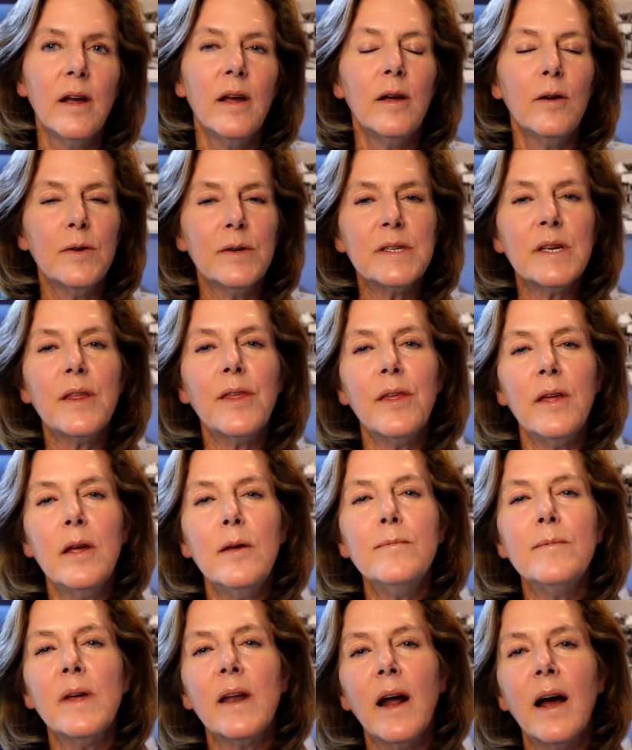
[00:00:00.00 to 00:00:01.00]
It was a
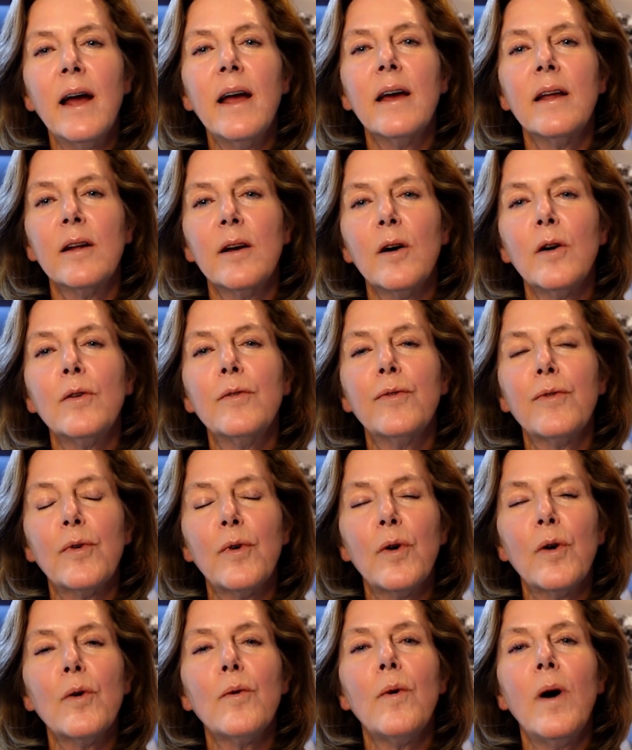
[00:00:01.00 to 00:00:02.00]
theme that I had held
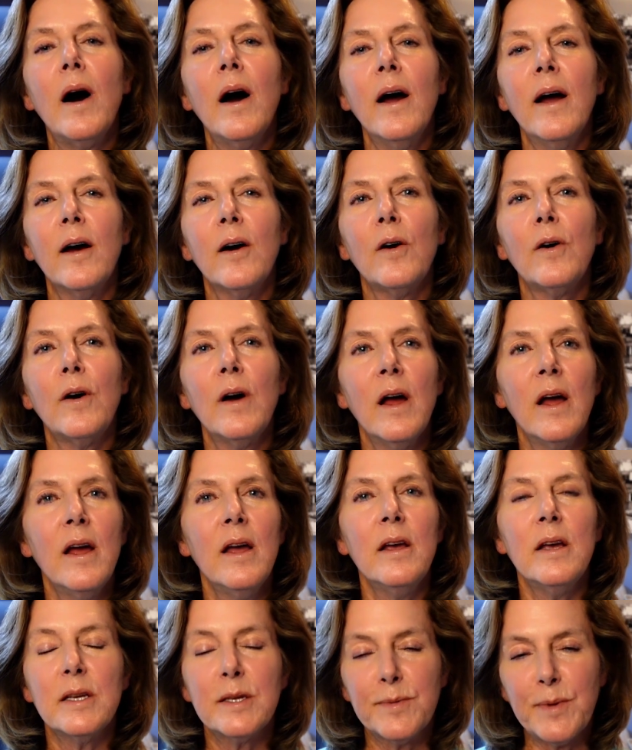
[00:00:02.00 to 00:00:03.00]
for a while,
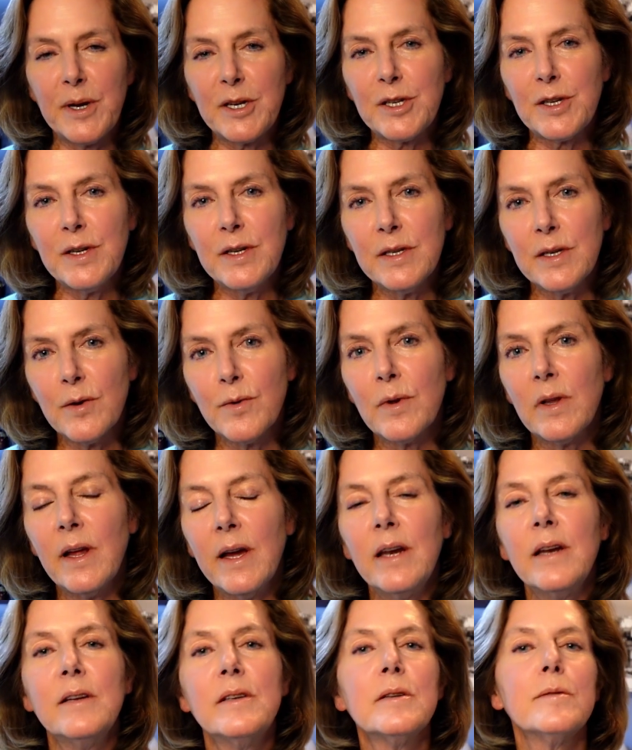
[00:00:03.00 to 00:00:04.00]
especially as it
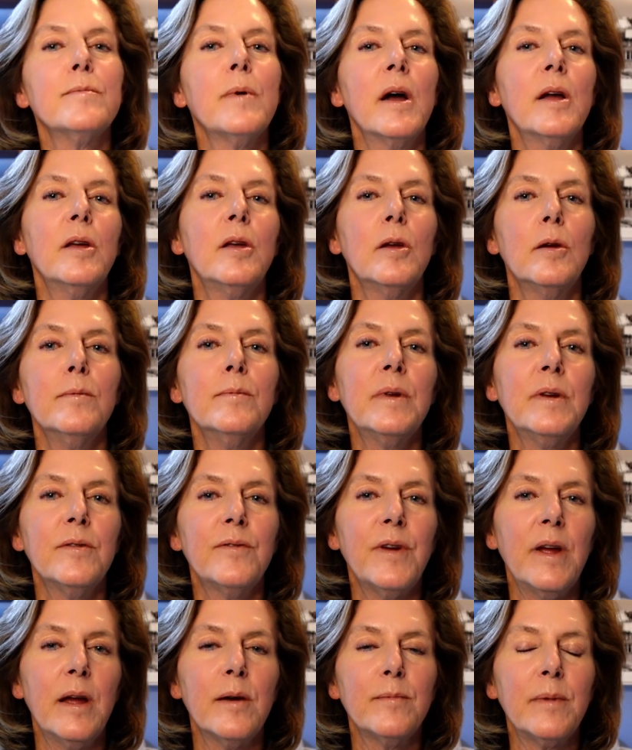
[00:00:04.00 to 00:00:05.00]
related to my human
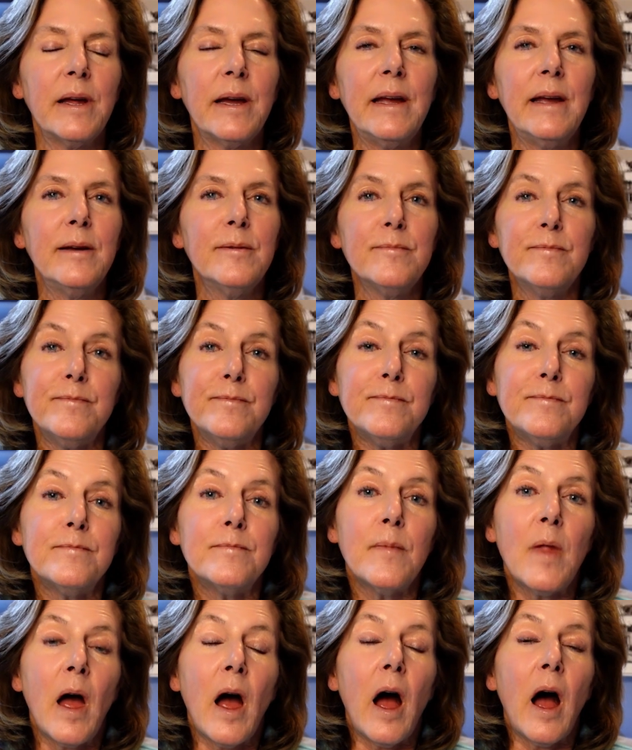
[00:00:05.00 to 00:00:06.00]
family.
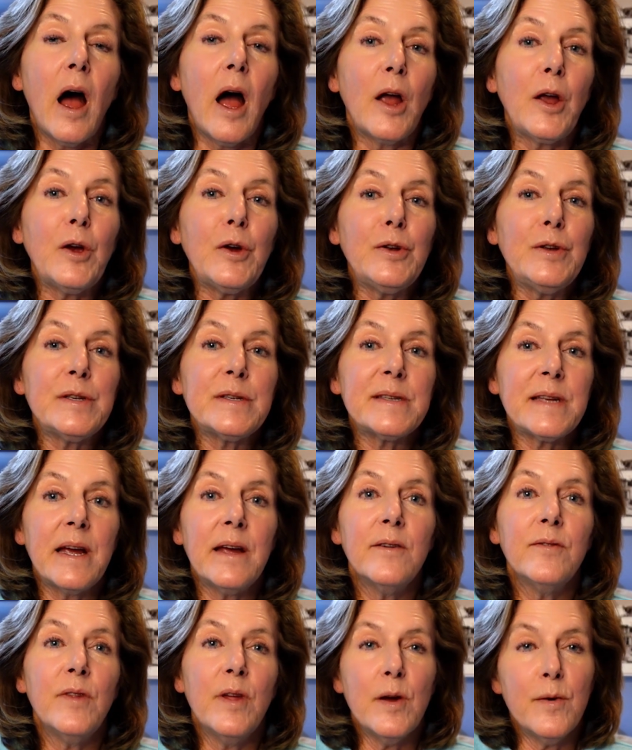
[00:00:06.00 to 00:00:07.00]
I couldn't
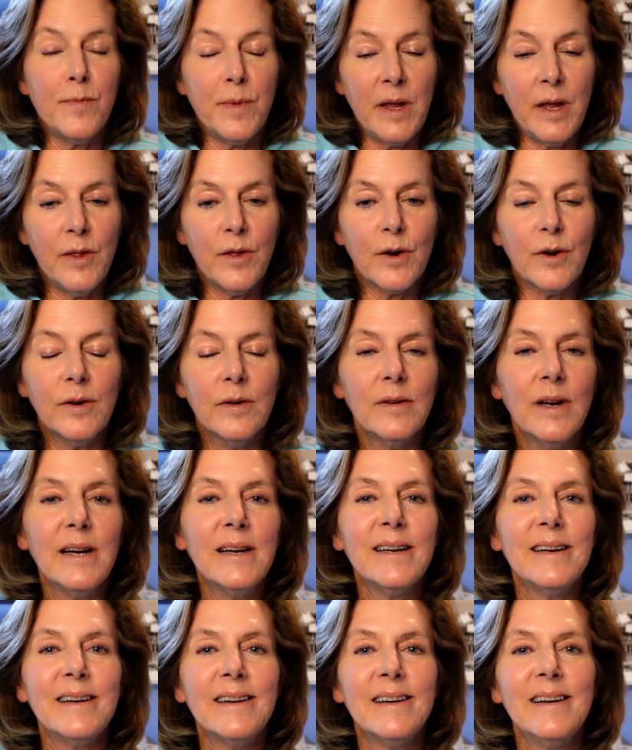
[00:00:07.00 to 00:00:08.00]
save them either,
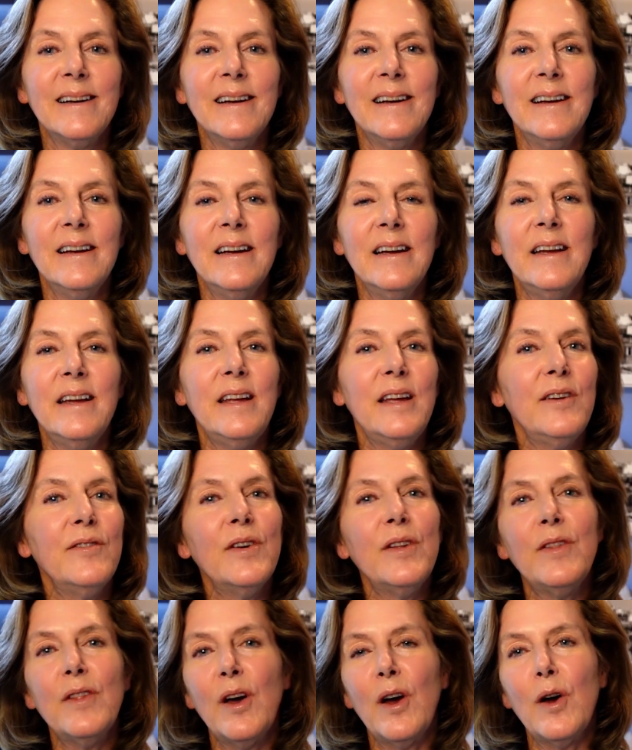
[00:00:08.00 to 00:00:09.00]

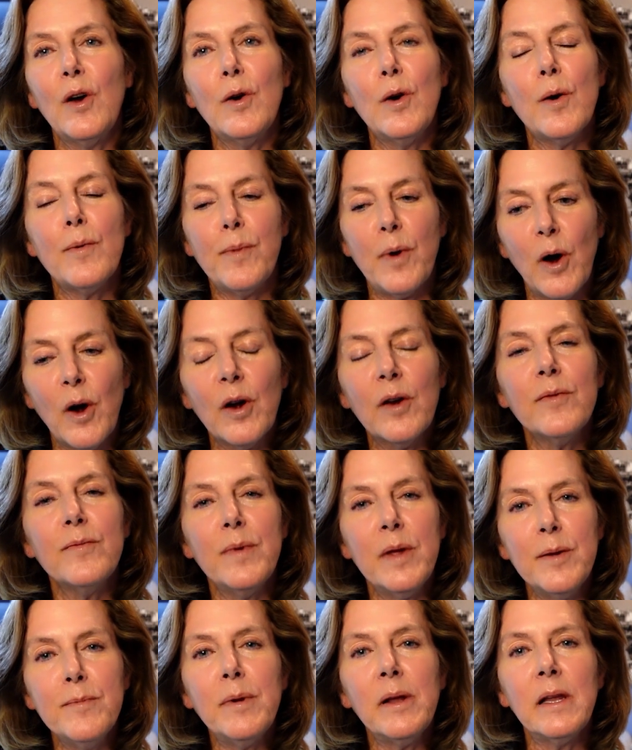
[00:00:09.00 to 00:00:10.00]
even though a part of
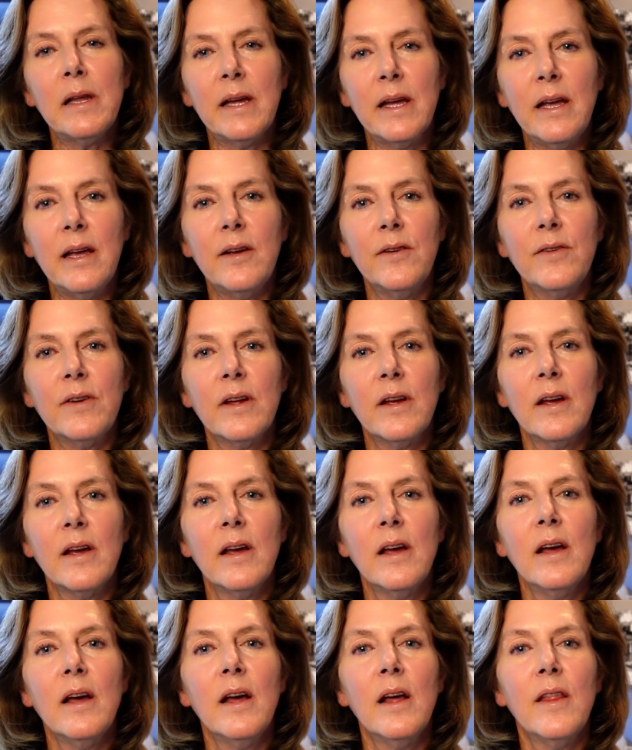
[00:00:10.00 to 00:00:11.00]
me believed
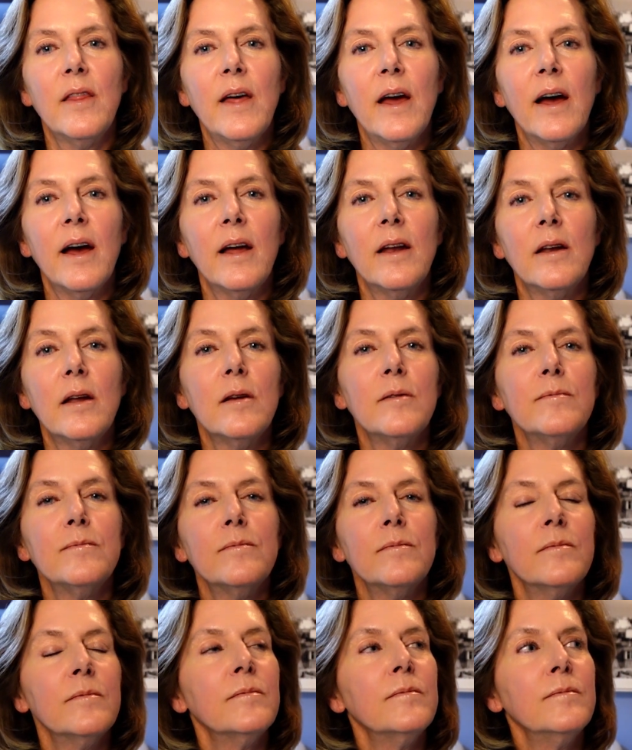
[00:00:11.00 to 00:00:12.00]
that
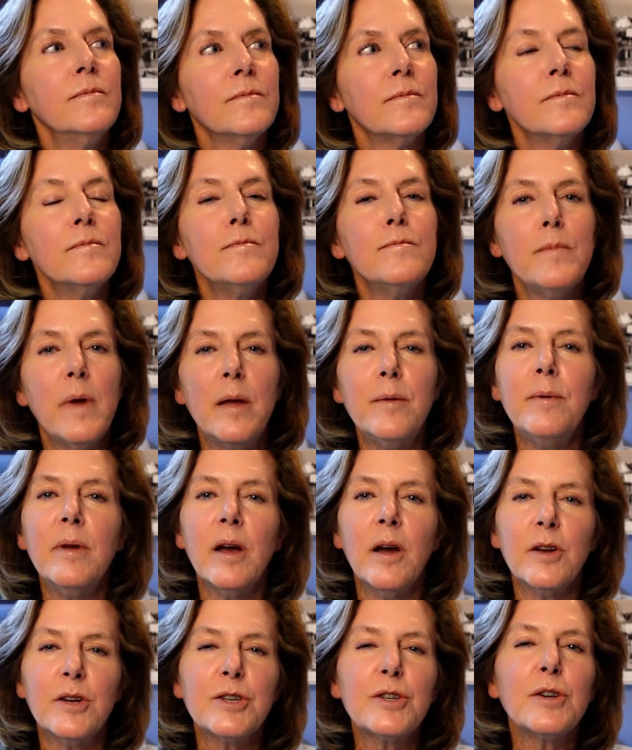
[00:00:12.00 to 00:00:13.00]
maybe
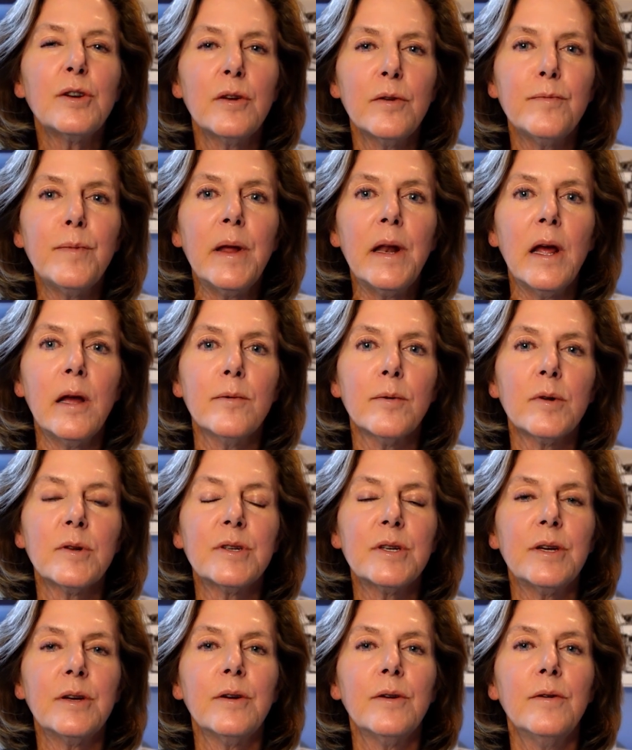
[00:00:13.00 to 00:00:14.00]
I should have been able
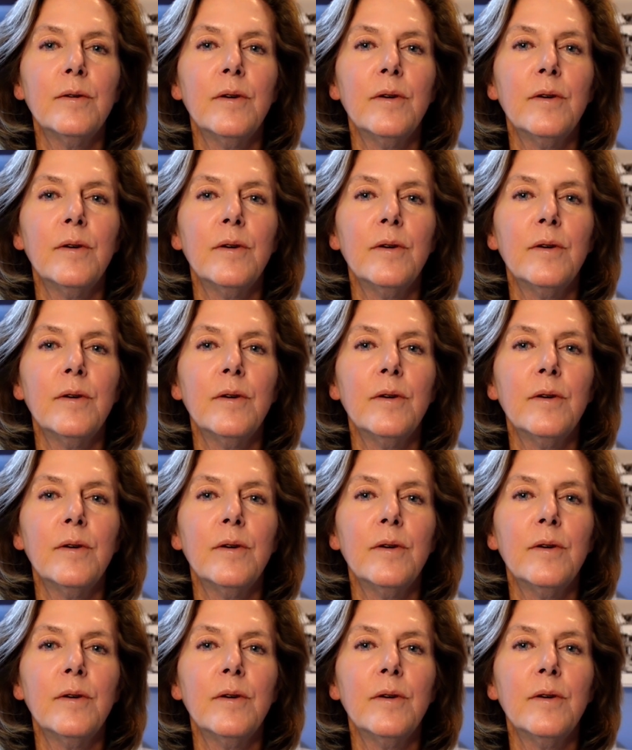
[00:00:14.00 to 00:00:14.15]
to,